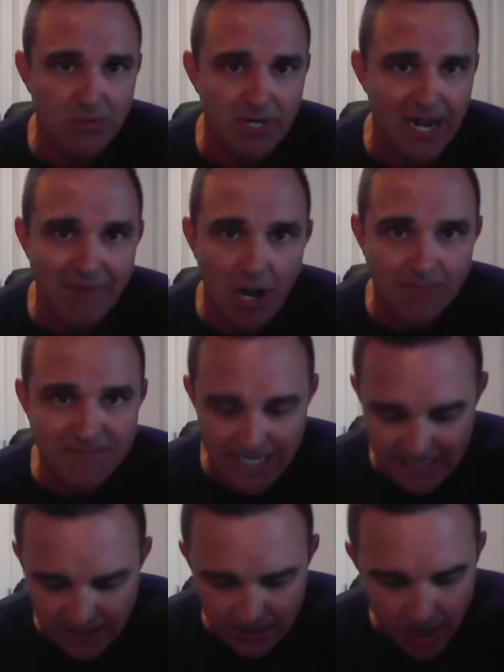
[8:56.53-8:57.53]
we're going to have
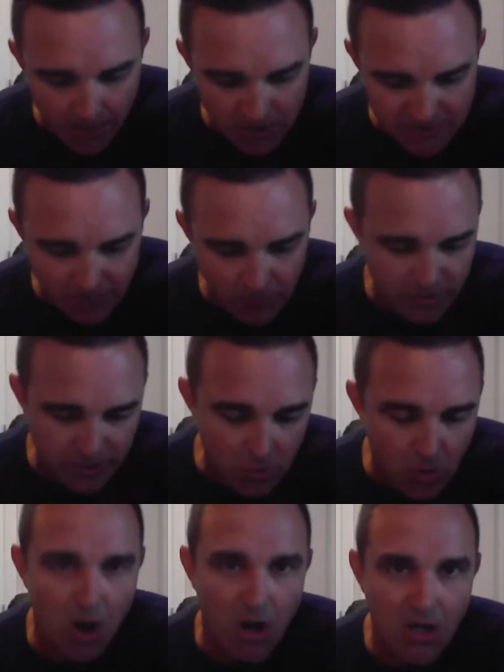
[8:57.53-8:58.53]
updated numbers for
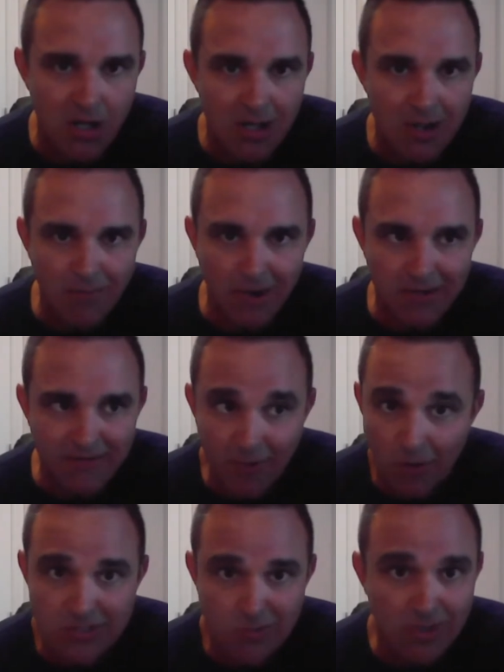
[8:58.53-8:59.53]
you all. But
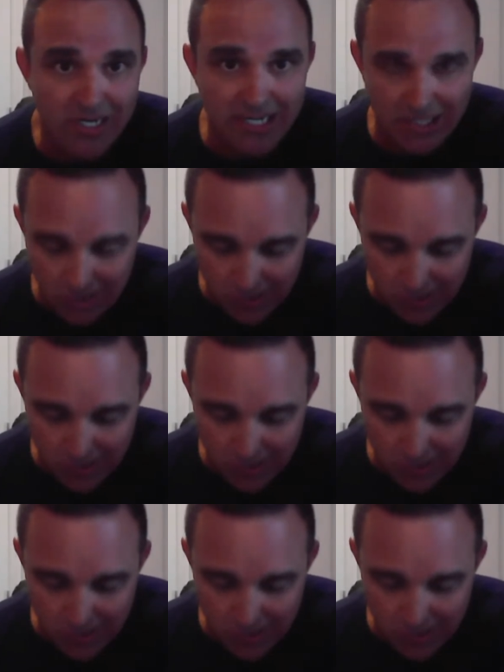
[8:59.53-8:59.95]
folks, we're getting